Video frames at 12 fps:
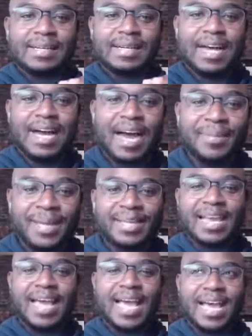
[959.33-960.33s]
comment
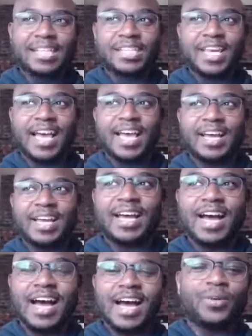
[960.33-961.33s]
hashtag
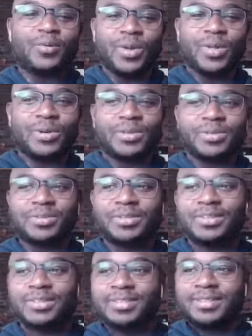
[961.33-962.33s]
I will
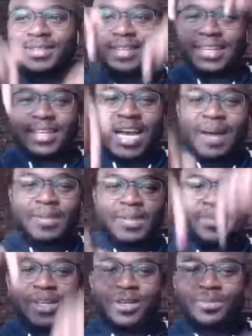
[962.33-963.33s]
in the comments below.